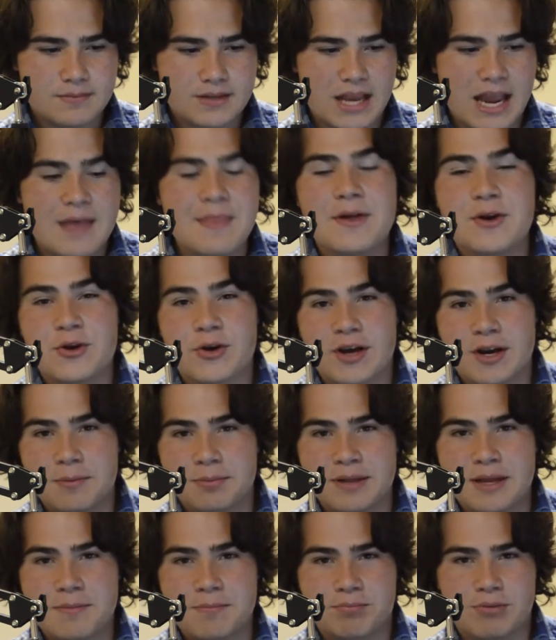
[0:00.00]
And then you're going to
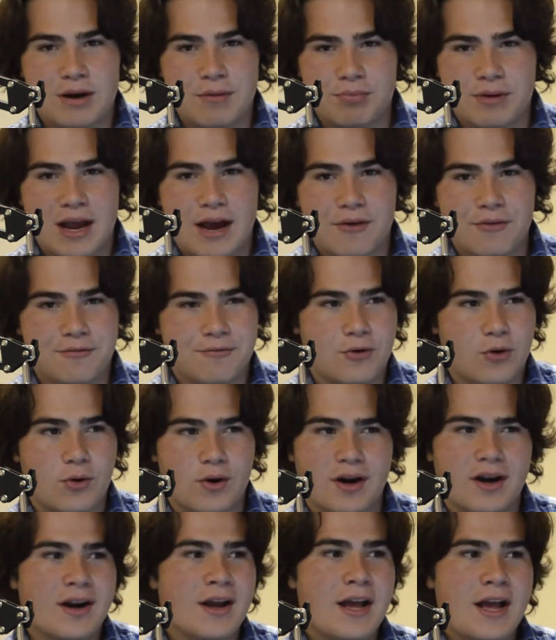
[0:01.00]
blame Brett Brown
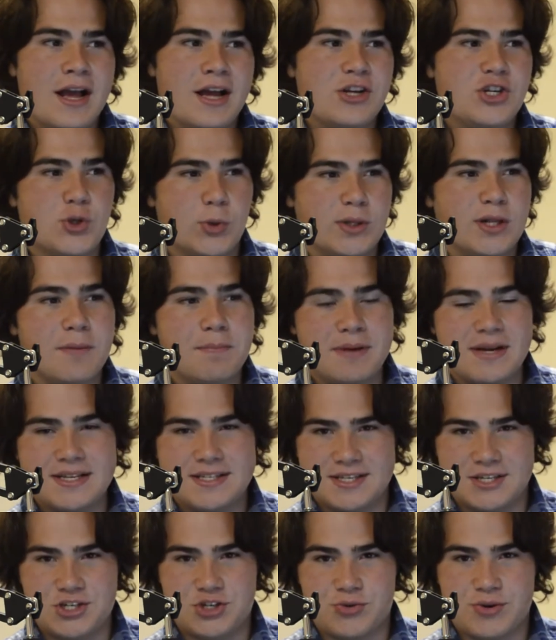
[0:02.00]
for Joel
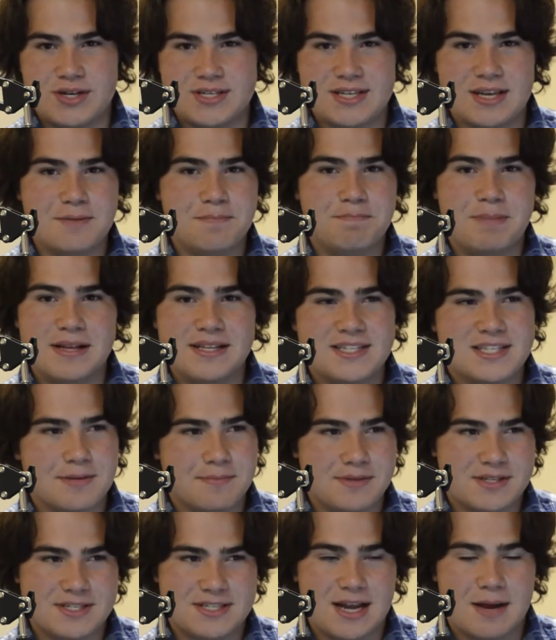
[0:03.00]
Embiid's injuries and Ben
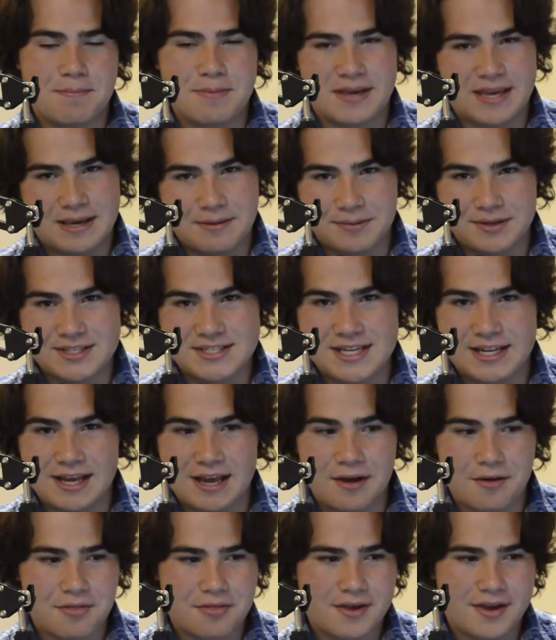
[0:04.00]
Simmons not being able to stay
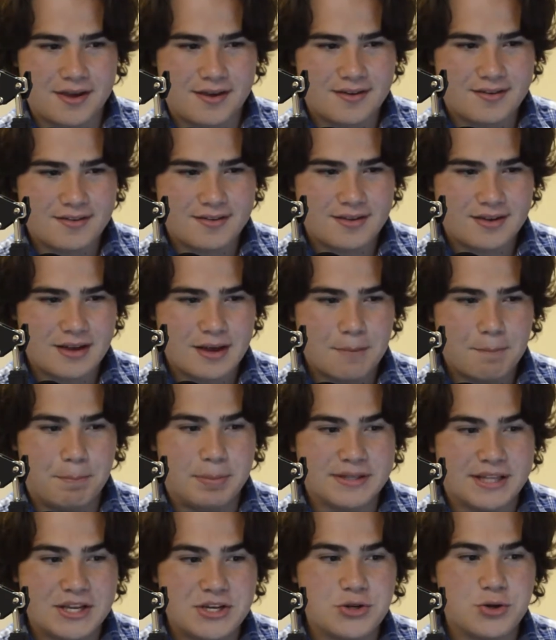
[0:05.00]
healthy. But
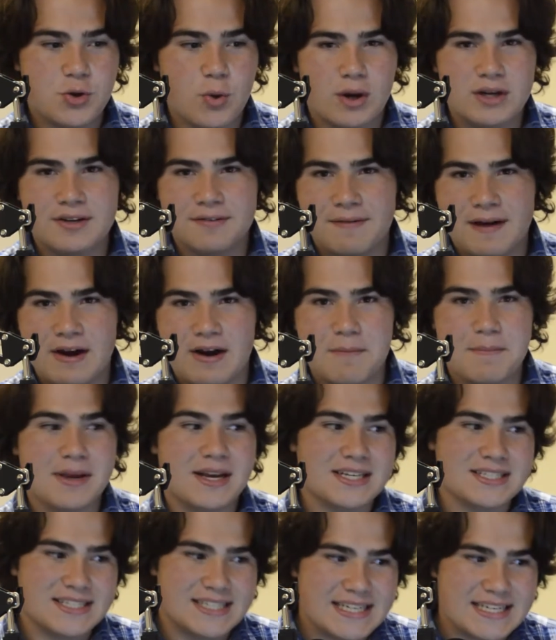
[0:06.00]
then you go on to fire him
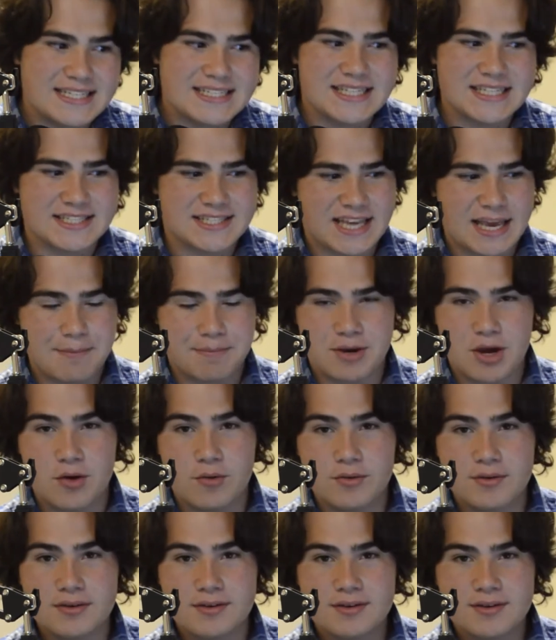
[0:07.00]
because he's the scapegoat.
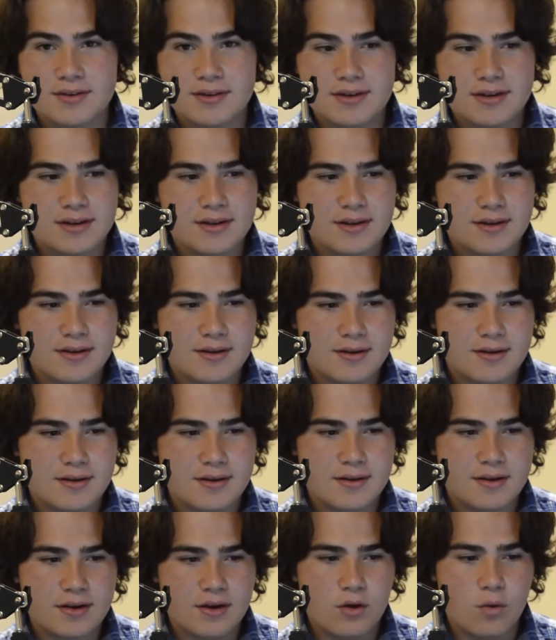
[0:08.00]

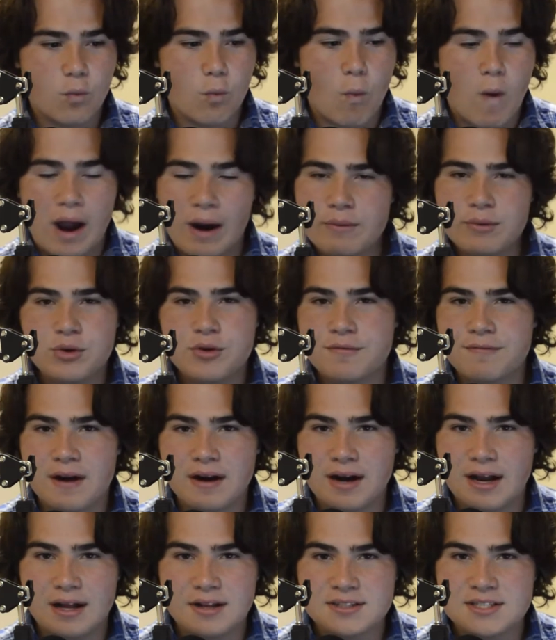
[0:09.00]
Why don't you
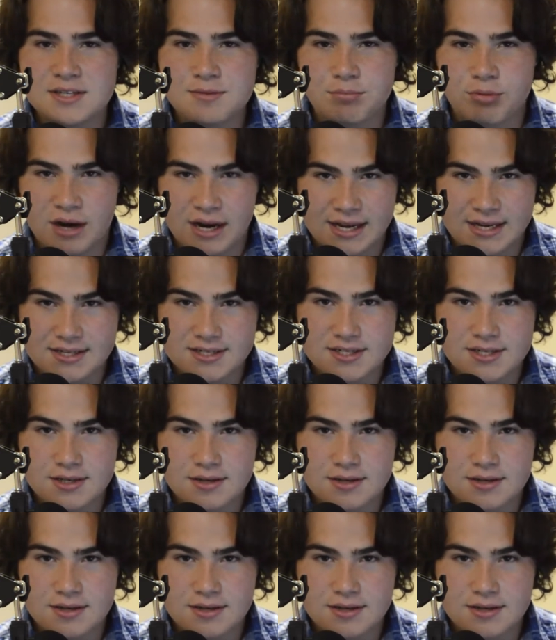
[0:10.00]
fire Elton Brand?